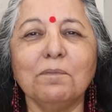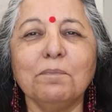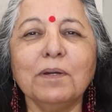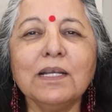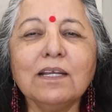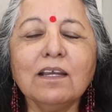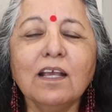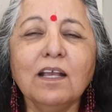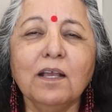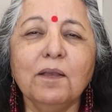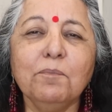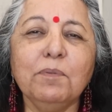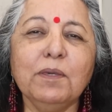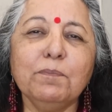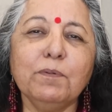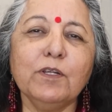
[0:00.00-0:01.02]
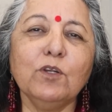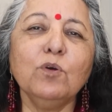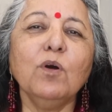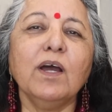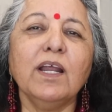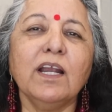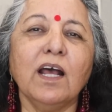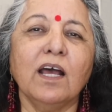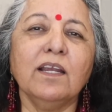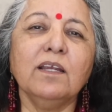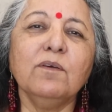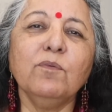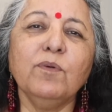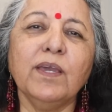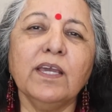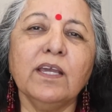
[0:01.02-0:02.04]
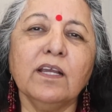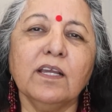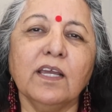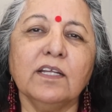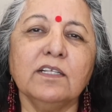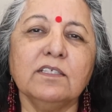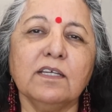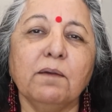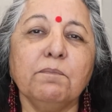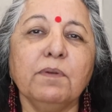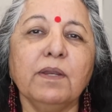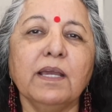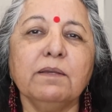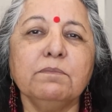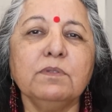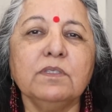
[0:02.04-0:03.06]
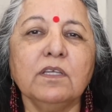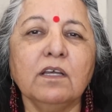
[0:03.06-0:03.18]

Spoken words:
But people who are unaware can sometimes,